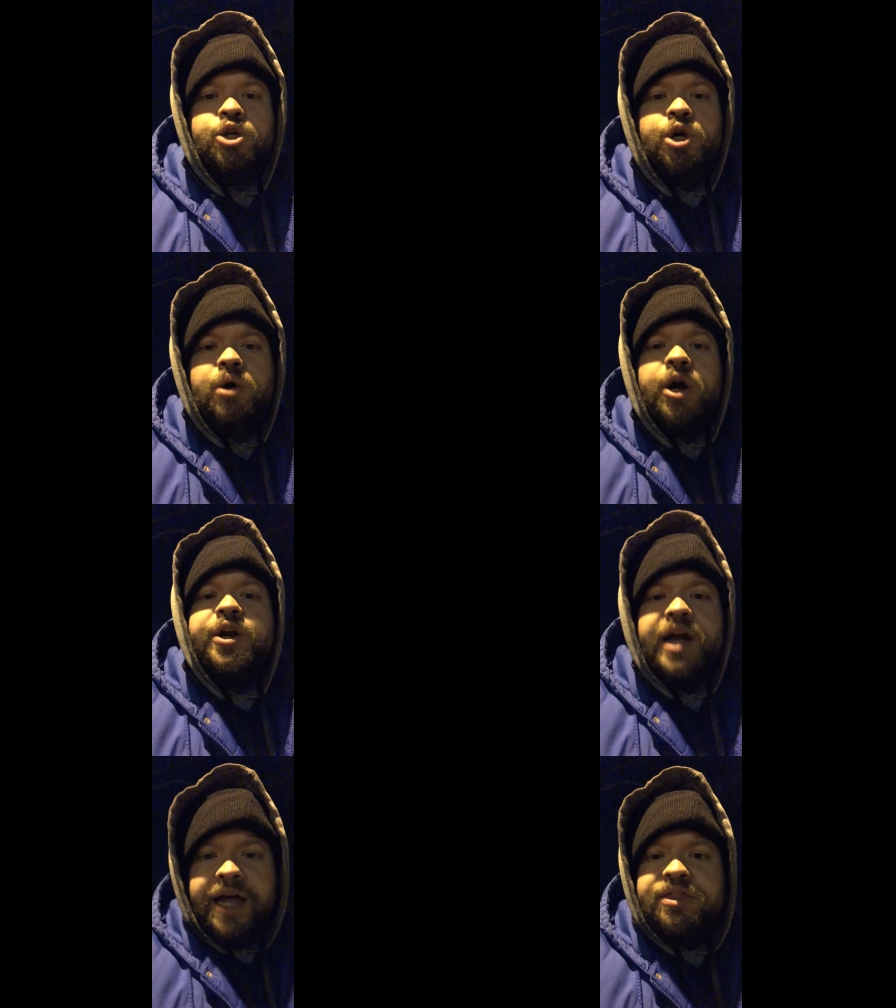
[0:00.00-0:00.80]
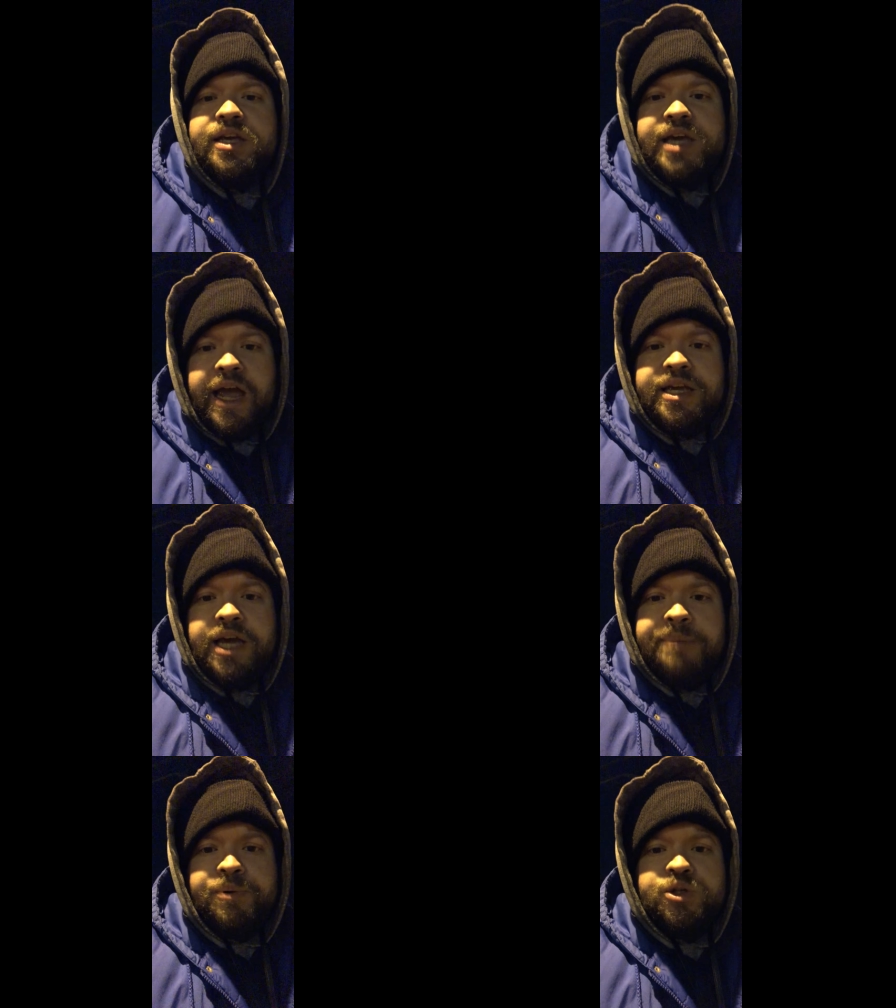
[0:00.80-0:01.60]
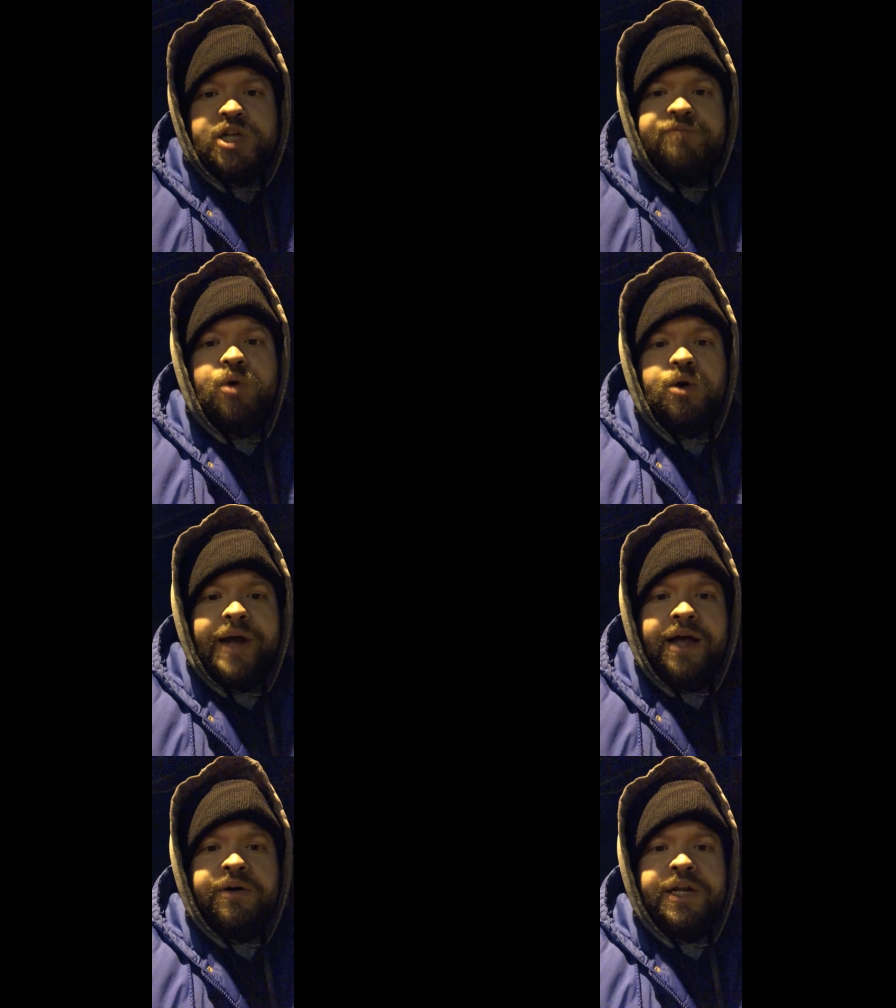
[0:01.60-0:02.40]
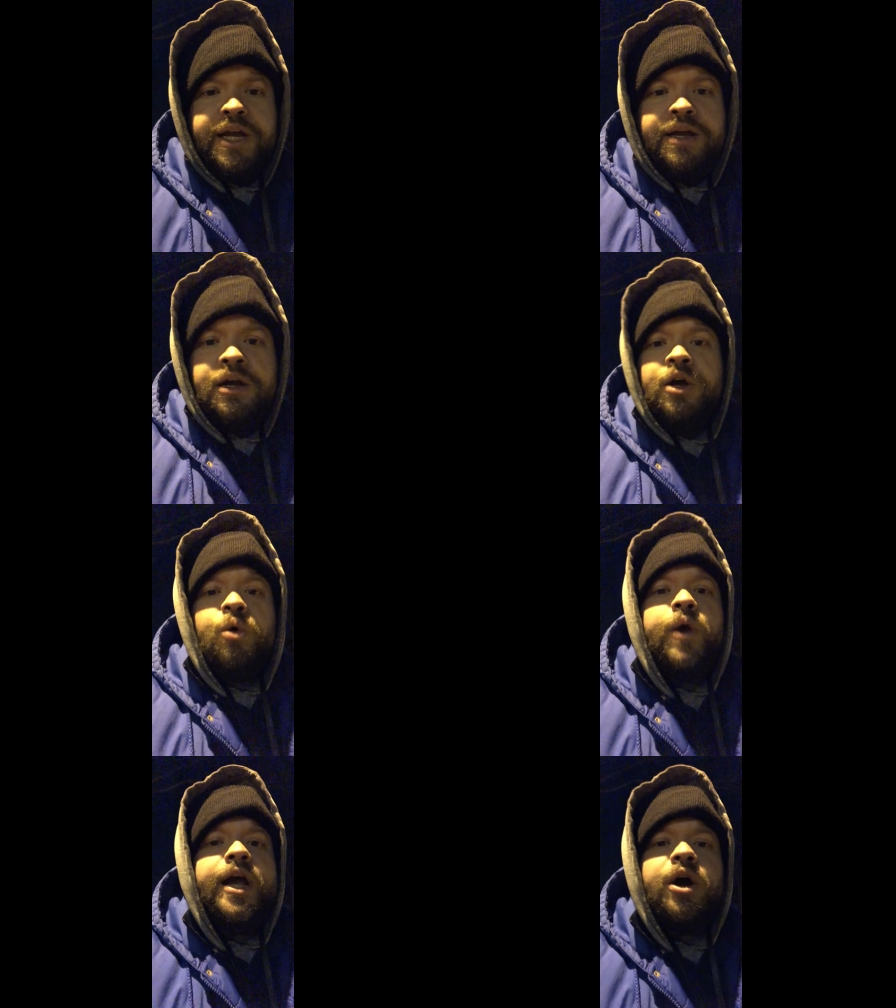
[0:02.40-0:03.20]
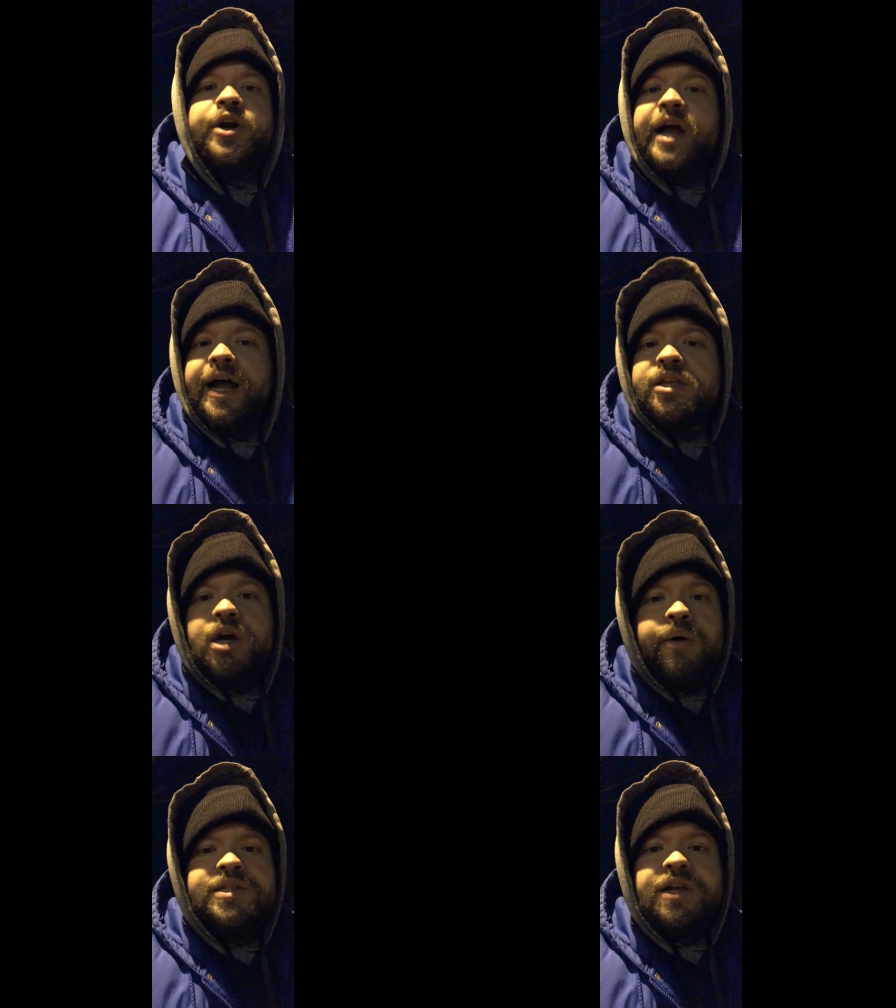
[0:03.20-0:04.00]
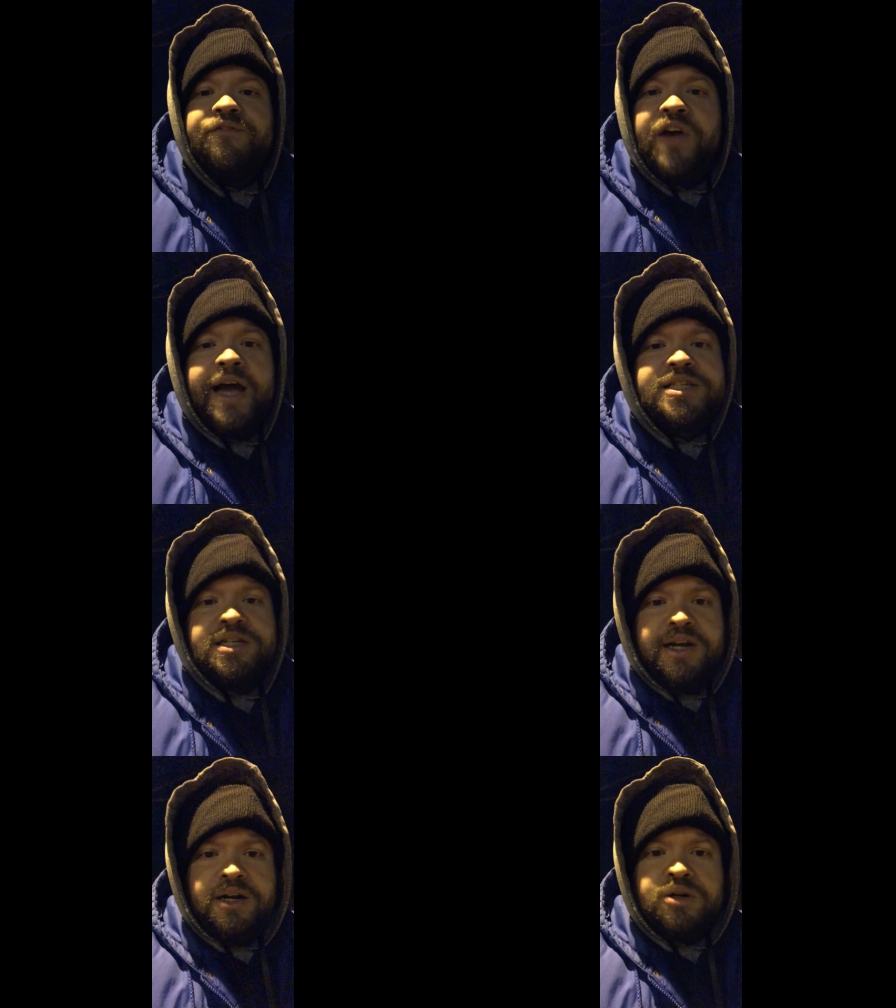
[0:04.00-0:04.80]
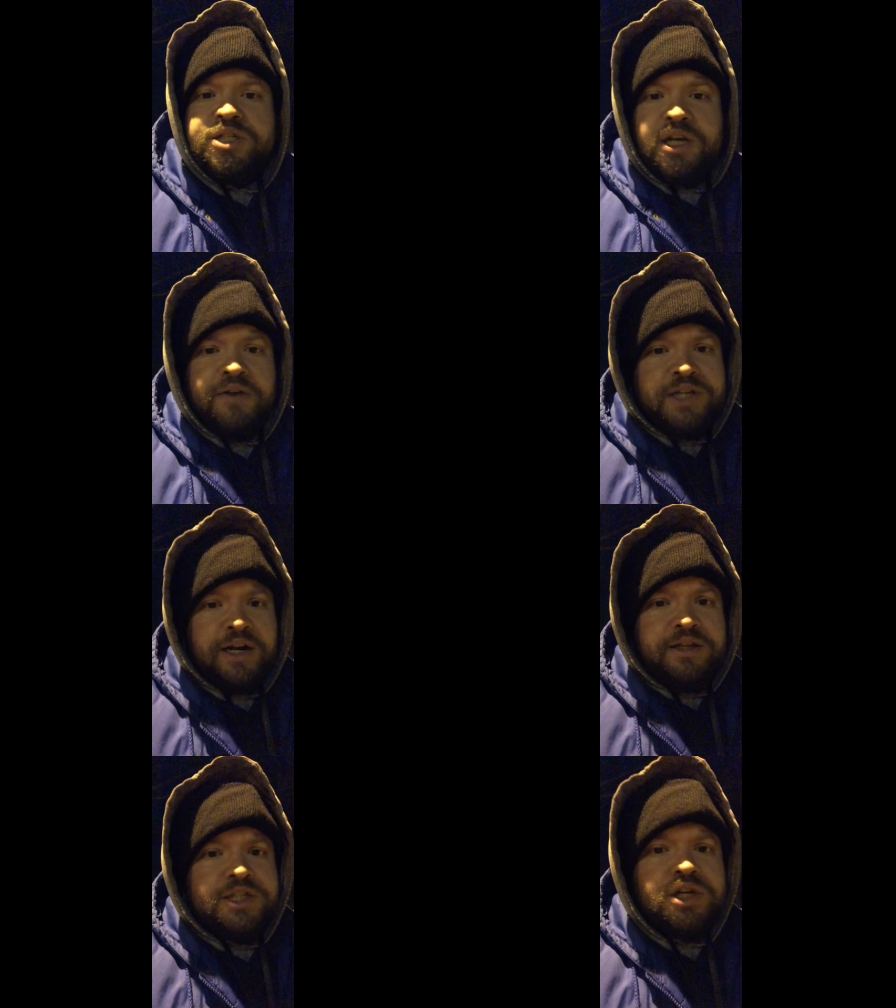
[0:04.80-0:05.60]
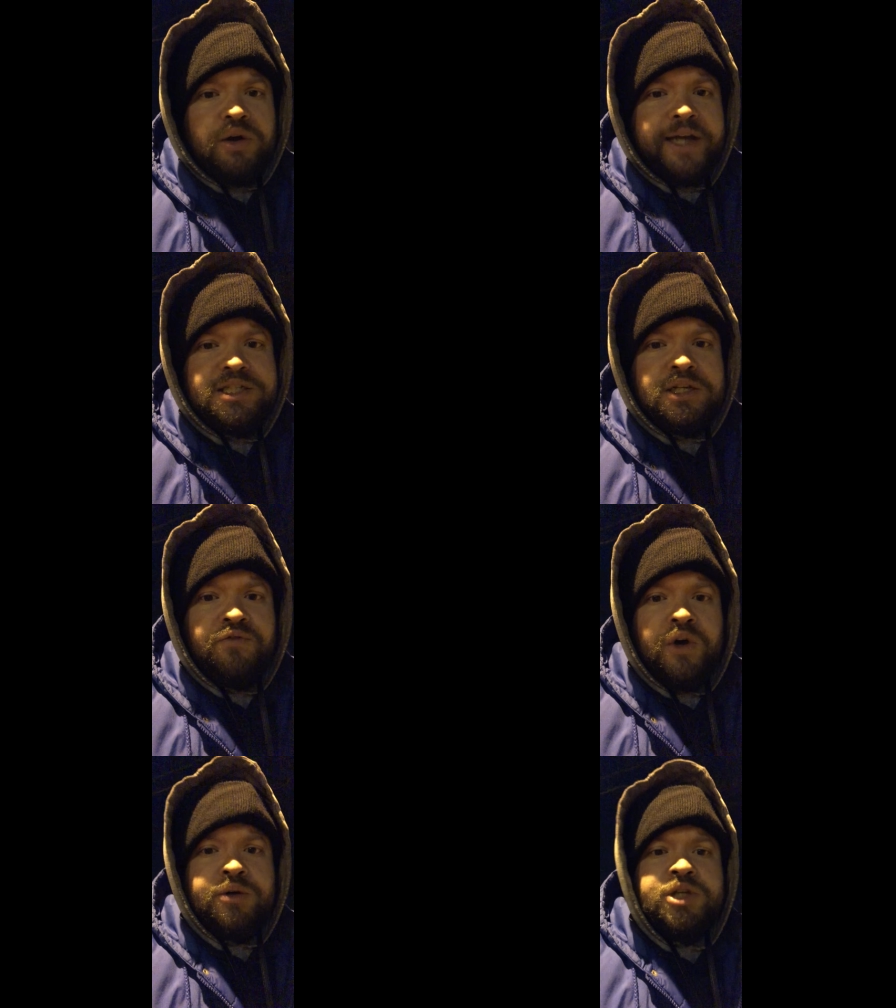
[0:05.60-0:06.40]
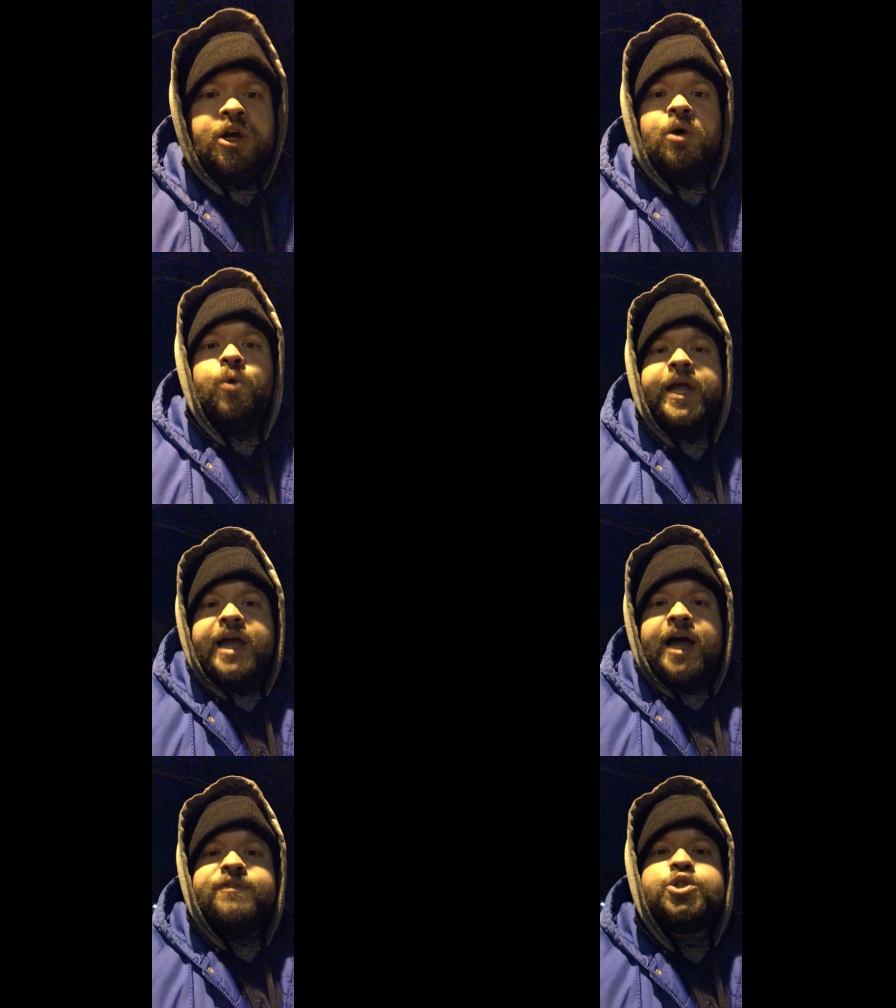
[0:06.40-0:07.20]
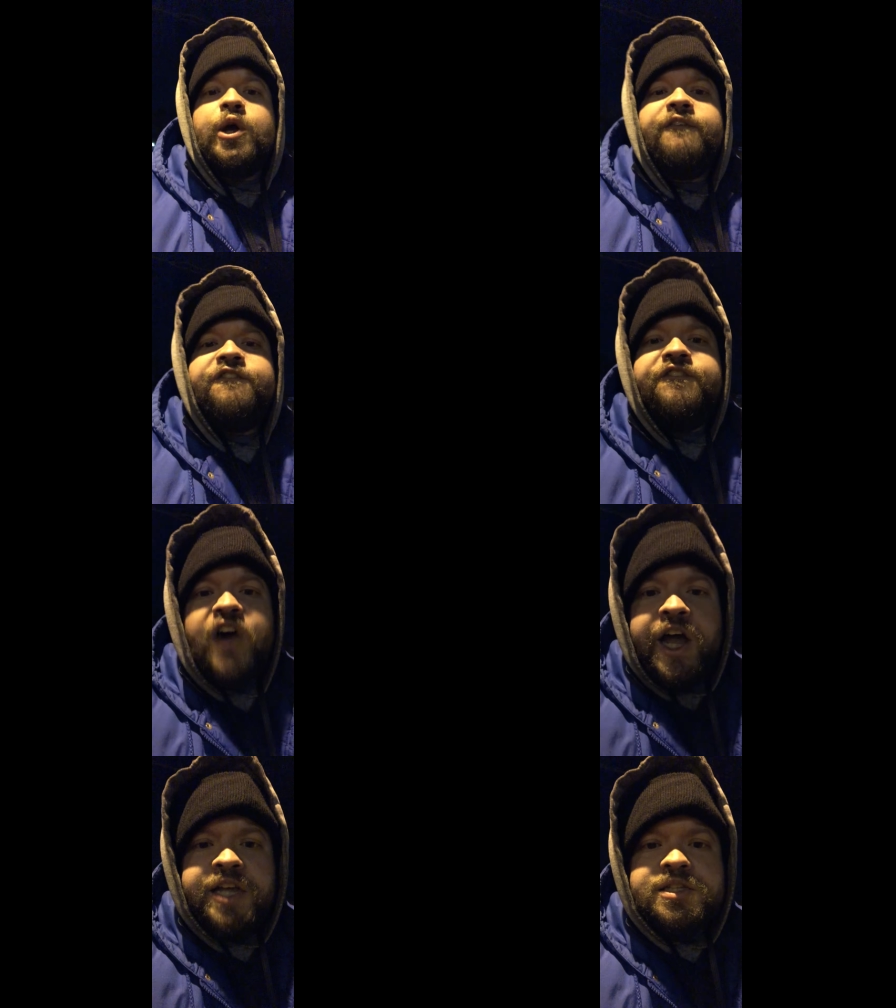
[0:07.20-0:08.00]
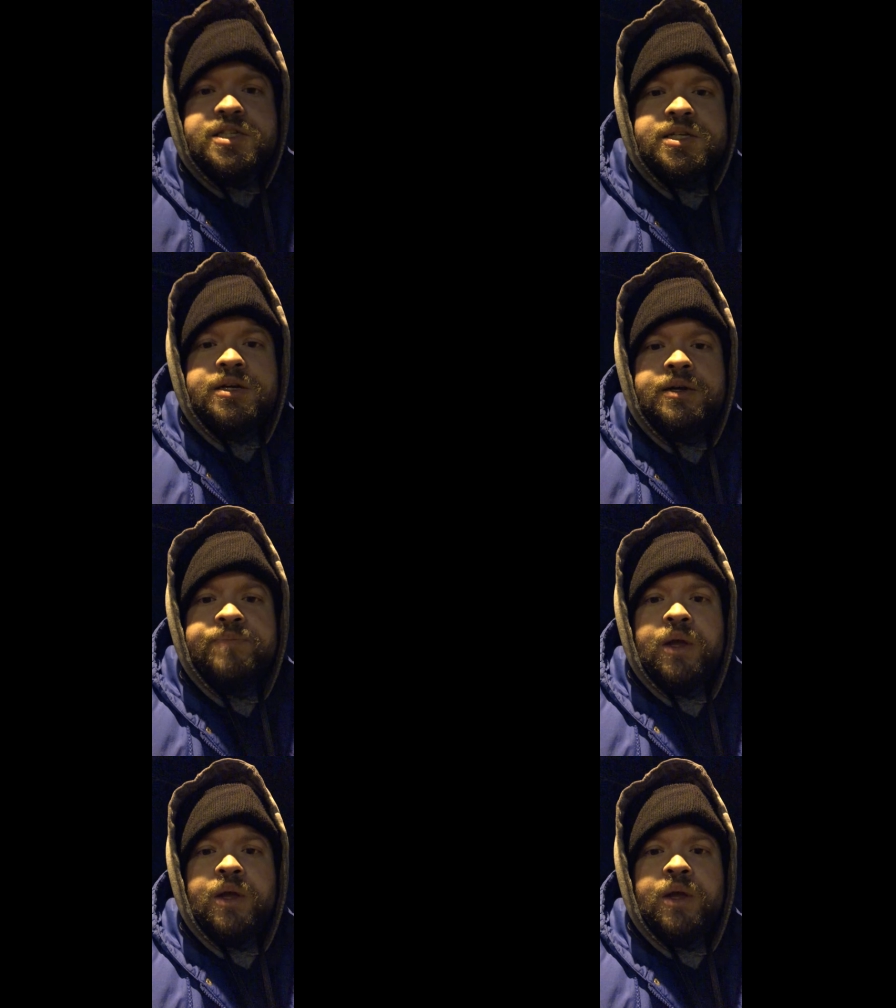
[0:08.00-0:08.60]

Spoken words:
You are not the gatekeepers of morality. We are not going to vaccinate ourselves out of this crisis, folks. We have to fight.